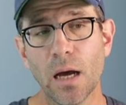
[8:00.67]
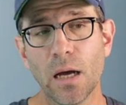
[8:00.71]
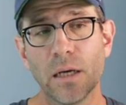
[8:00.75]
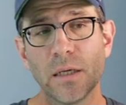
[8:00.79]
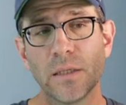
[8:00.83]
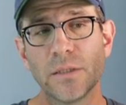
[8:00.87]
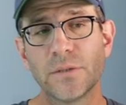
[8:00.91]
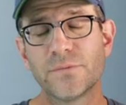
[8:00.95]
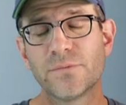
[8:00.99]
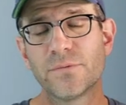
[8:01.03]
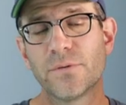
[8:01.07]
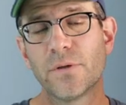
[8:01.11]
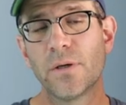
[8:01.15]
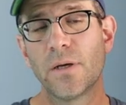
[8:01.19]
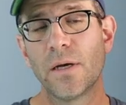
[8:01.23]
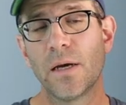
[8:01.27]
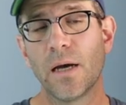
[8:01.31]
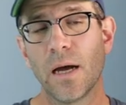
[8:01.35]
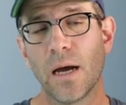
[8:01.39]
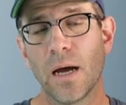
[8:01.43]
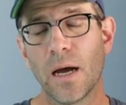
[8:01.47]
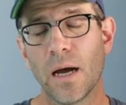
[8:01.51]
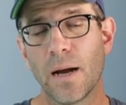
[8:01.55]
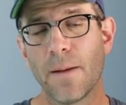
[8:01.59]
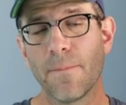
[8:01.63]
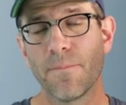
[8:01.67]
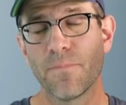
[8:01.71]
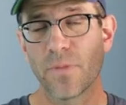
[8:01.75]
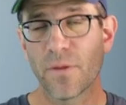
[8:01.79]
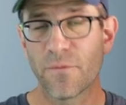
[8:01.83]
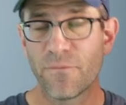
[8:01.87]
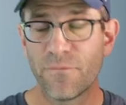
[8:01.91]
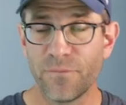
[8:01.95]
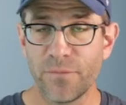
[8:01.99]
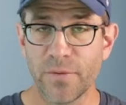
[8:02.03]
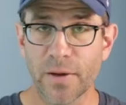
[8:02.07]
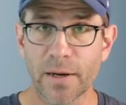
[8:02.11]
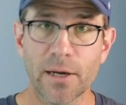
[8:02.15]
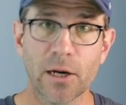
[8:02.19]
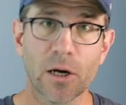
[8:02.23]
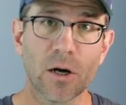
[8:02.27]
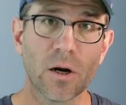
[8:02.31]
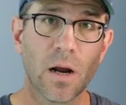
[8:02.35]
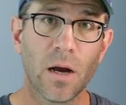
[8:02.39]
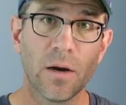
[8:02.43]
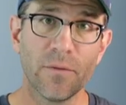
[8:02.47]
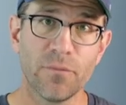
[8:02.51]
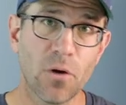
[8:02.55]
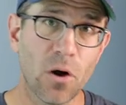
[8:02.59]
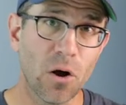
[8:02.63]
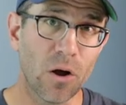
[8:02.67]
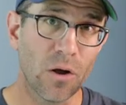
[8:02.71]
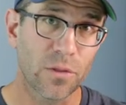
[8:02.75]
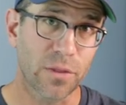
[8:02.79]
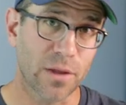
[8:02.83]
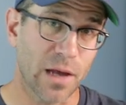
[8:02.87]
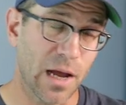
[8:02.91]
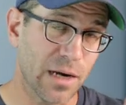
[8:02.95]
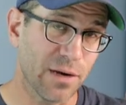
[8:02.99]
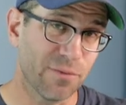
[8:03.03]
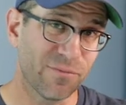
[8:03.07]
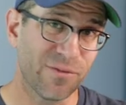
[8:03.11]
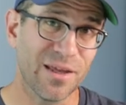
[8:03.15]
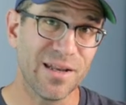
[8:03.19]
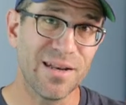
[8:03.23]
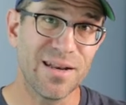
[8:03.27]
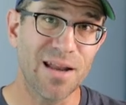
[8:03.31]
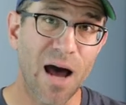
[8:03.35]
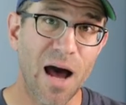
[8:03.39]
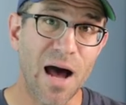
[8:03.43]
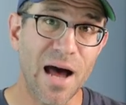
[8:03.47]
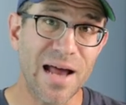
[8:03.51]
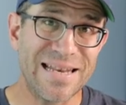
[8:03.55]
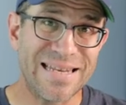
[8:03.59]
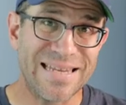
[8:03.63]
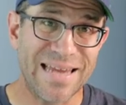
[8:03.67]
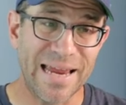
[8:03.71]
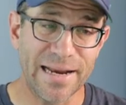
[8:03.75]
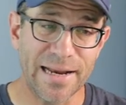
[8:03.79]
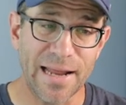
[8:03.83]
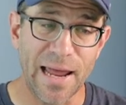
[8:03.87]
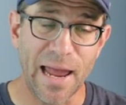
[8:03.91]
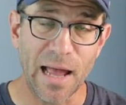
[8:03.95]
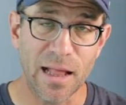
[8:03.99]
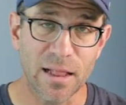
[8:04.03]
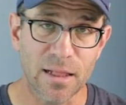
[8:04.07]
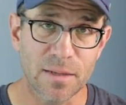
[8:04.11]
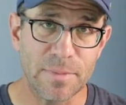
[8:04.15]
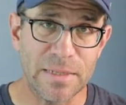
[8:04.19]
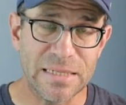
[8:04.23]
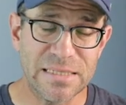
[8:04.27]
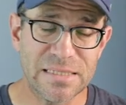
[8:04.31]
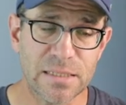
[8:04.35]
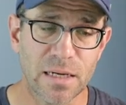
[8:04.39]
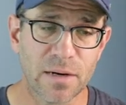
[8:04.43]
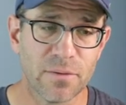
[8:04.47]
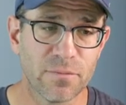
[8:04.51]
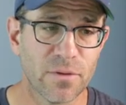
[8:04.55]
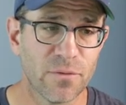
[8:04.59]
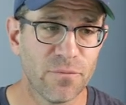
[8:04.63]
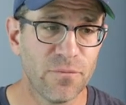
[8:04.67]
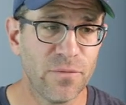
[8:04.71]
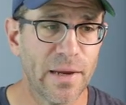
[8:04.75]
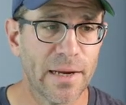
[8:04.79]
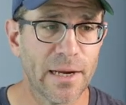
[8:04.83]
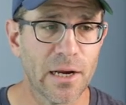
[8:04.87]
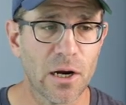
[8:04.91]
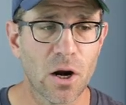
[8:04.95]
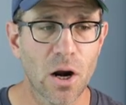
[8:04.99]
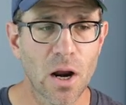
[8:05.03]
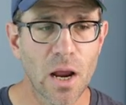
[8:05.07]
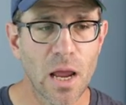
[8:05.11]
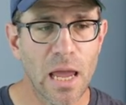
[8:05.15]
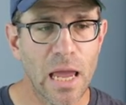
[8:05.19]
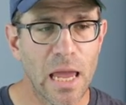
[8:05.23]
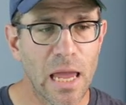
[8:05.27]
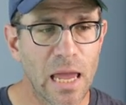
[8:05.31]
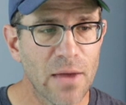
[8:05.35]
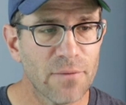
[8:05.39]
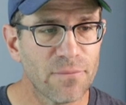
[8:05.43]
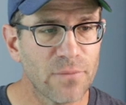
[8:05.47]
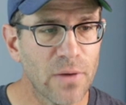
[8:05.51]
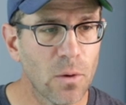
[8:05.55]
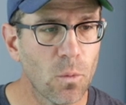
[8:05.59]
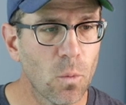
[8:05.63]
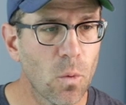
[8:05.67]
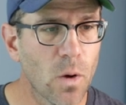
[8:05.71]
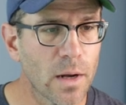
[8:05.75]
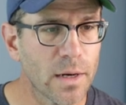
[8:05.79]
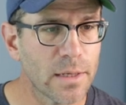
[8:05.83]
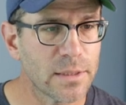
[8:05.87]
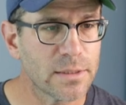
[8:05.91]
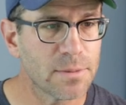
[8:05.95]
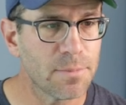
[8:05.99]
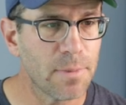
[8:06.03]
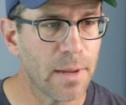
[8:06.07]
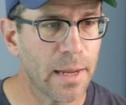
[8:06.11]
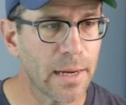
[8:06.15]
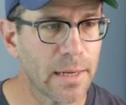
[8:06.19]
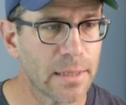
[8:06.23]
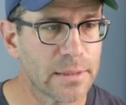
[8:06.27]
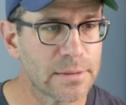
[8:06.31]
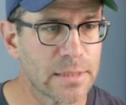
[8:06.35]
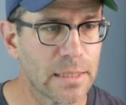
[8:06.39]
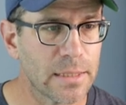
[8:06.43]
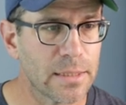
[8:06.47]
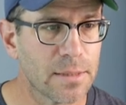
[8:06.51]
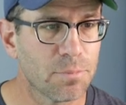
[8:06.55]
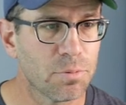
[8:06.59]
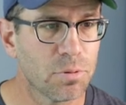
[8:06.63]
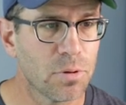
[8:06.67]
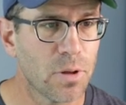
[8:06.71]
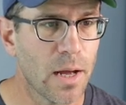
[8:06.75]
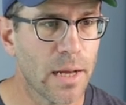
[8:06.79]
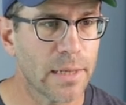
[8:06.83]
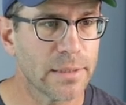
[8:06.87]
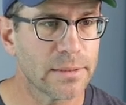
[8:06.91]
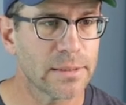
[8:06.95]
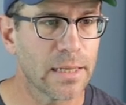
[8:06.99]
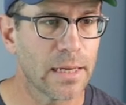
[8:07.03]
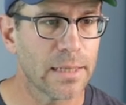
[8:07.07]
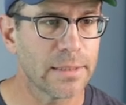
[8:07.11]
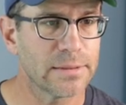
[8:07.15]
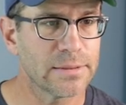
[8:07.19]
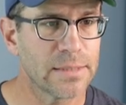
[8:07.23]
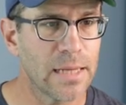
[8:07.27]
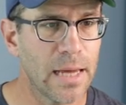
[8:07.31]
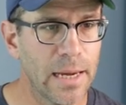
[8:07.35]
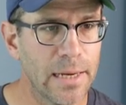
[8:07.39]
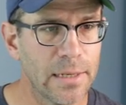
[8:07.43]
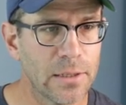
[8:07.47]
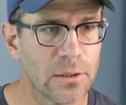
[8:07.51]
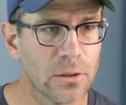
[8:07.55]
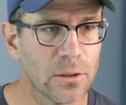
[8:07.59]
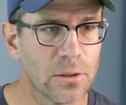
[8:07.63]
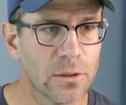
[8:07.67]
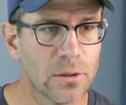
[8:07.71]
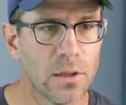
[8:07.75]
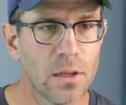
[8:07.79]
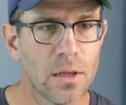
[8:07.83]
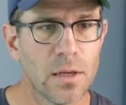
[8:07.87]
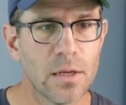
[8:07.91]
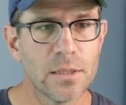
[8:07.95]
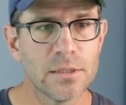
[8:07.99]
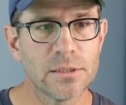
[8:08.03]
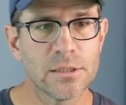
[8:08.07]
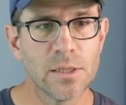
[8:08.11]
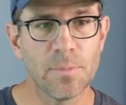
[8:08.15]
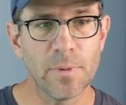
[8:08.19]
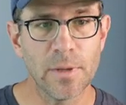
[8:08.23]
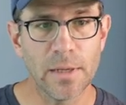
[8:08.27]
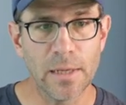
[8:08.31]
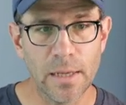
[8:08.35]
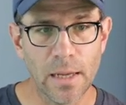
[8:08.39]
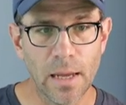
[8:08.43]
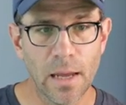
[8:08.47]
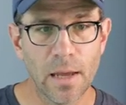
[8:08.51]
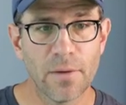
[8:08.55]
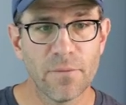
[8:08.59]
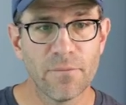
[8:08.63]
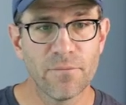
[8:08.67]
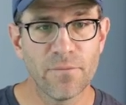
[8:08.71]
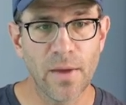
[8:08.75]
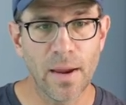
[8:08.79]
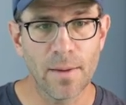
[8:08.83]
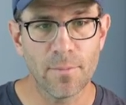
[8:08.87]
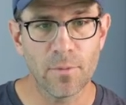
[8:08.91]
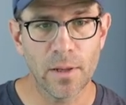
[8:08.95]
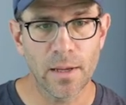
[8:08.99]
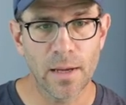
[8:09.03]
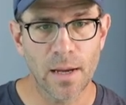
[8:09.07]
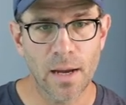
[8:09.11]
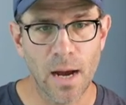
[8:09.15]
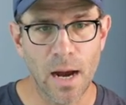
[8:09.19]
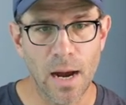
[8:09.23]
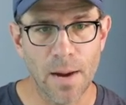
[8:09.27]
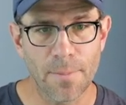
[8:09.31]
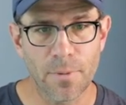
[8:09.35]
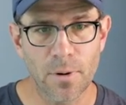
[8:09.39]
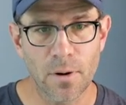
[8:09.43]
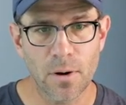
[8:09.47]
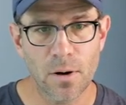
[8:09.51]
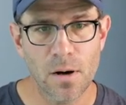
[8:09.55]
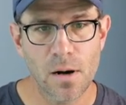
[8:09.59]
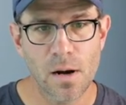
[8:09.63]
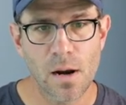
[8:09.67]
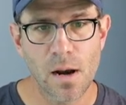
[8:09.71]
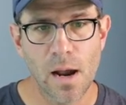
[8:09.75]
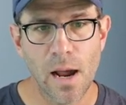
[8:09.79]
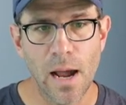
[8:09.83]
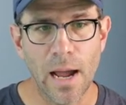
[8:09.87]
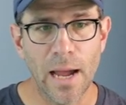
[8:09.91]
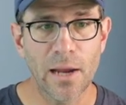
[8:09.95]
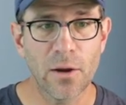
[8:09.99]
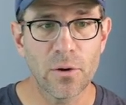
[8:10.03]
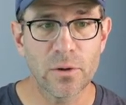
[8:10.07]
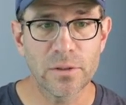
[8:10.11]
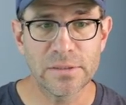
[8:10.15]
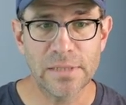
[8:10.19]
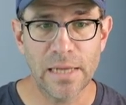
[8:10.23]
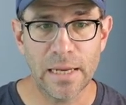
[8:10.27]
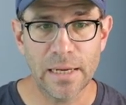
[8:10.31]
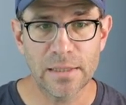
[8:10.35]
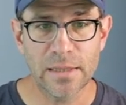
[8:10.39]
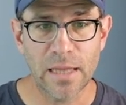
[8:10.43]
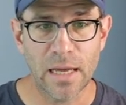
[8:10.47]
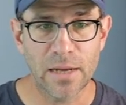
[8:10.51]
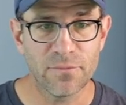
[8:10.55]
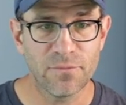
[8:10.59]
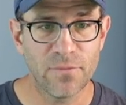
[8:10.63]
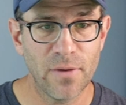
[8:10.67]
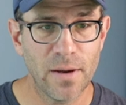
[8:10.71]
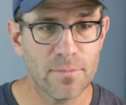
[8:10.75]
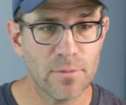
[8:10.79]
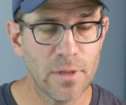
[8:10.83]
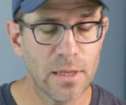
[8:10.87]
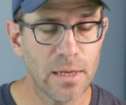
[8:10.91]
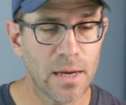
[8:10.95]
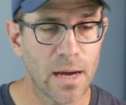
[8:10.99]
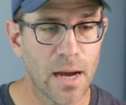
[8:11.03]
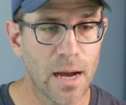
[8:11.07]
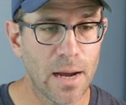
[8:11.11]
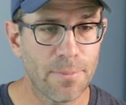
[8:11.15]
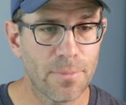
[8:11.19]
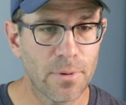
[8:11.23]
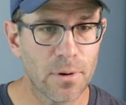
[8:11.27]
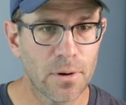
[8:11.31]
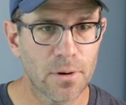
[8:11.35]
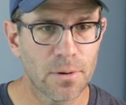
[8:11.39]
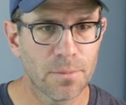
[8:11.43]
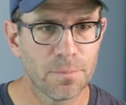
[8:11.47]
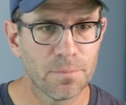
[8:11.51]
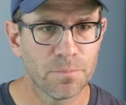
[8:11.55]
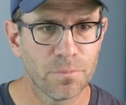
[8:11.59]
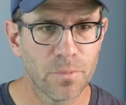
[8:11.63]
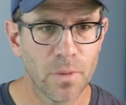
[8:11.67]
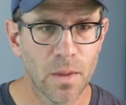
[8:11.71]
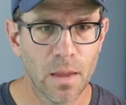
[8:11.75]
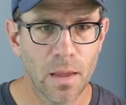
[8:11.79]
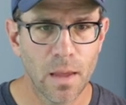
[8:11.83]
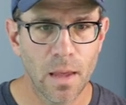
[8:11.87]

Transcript: of um, the figure of all of kind of the non-data elements of the figure. If I wanted to make, say, the plot.title to be family copper, I could take that family copper